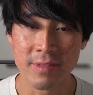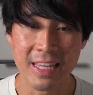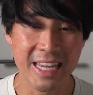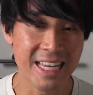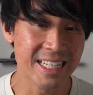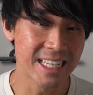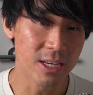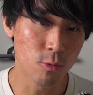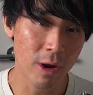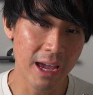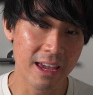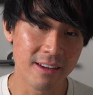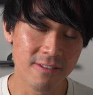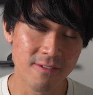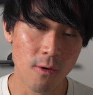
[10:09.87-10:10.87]
easy
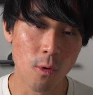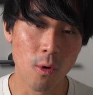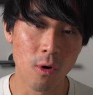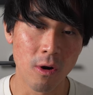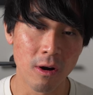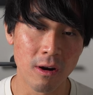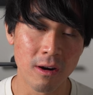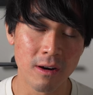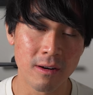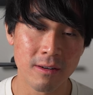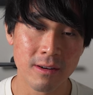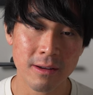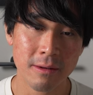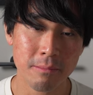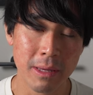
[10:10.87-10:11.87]
way for
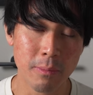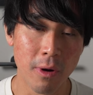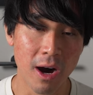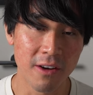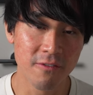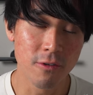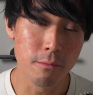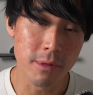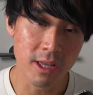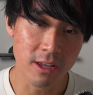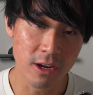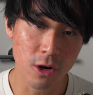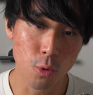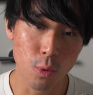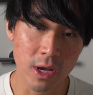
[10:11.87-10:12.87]
people
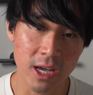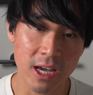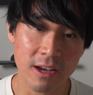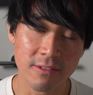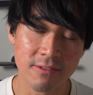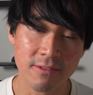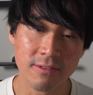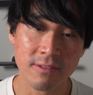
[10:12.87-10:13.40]
unfamiliar with